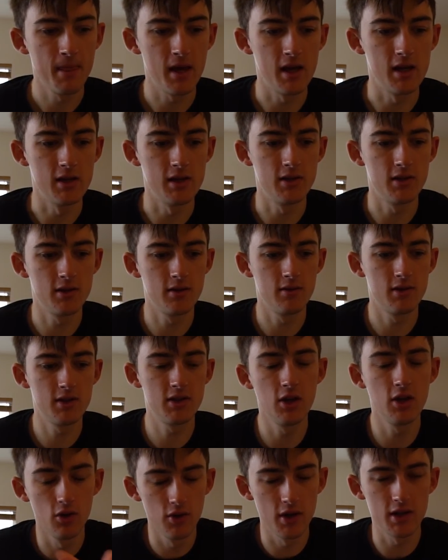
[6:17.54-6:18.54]
is
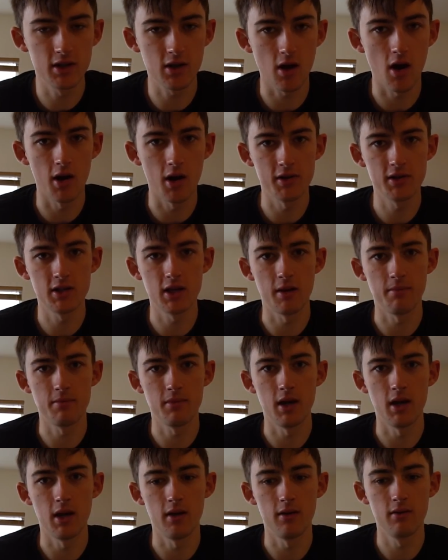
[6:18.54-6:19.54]
still this concept
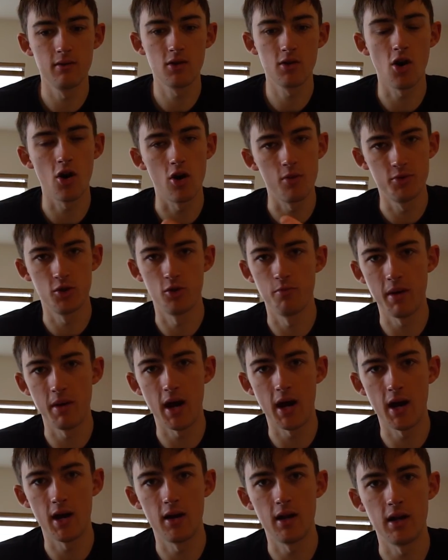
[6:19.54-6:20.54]
that carbs are
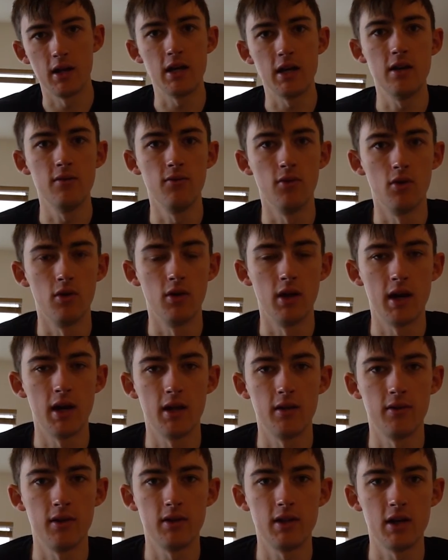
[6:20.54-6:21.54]
bad and evil
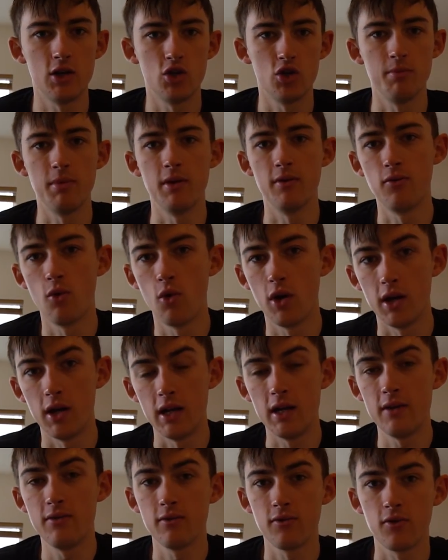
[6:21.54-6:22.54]
and that they should be avoided,
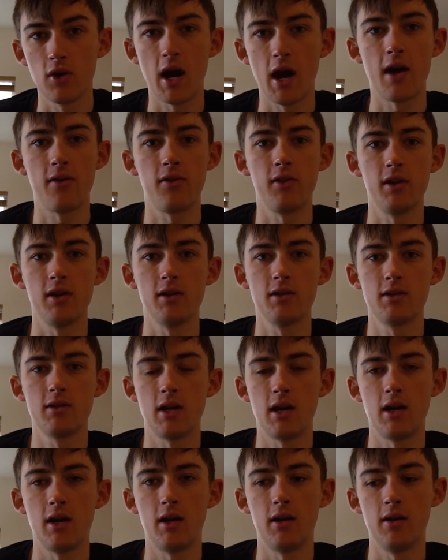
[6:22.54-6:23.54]
even for athletes.
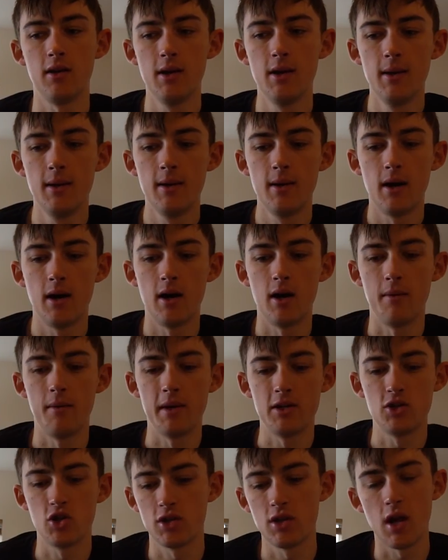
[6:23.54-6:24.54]
And
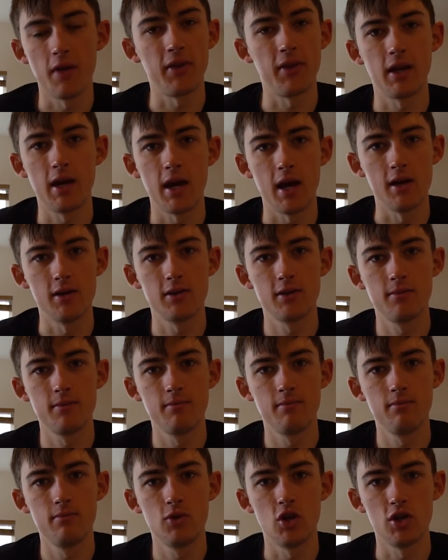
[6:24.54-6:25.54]
it's just not the case.
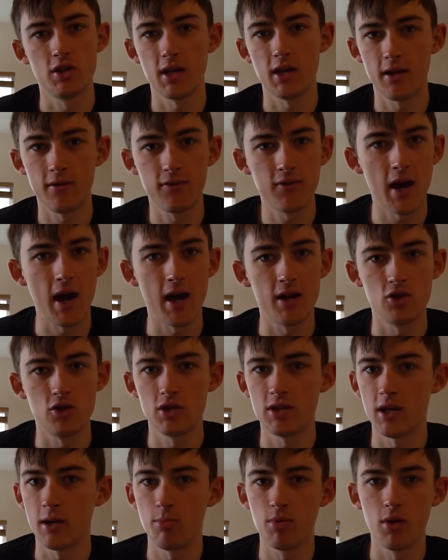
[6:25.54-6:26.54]
Just like fat,
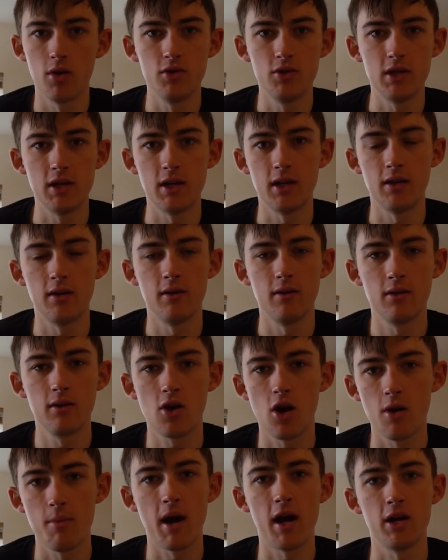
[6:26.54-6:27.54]
just like protein,
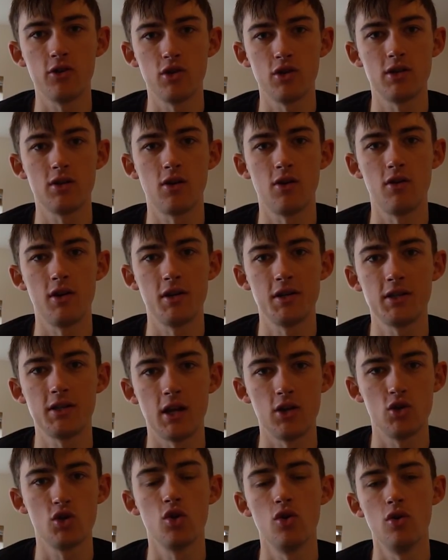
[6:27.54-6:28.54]
carbohydrates are an
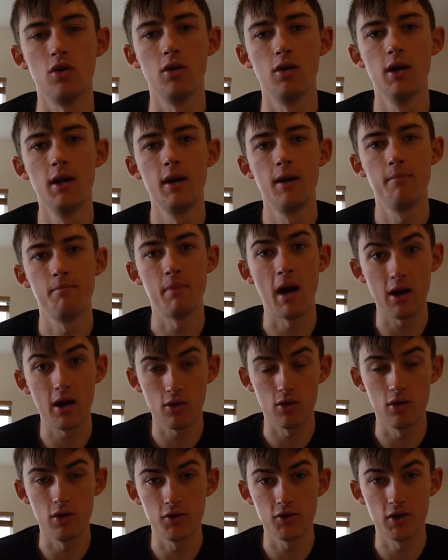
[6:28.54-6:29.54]
essential
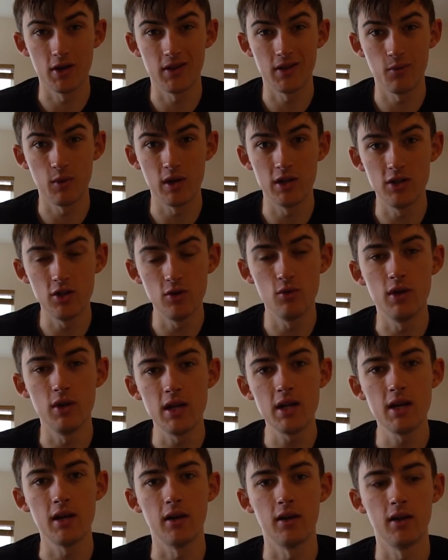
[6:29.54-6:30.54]
macronutrient that we do
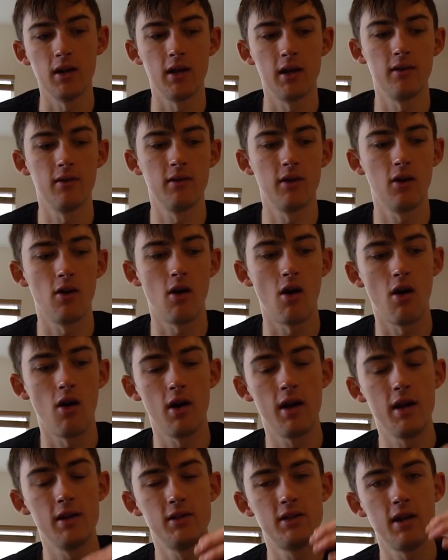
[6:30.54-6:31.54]
need. And there
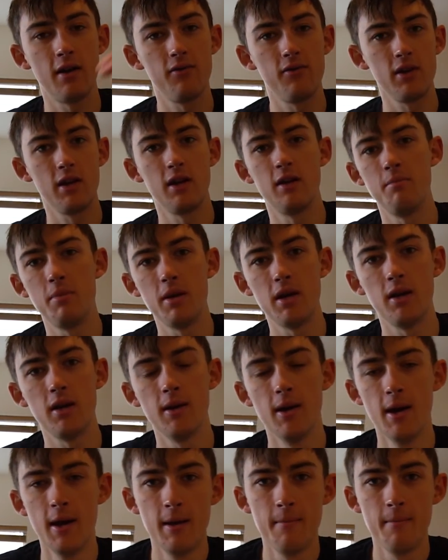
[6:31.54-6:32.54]
is definitely going to be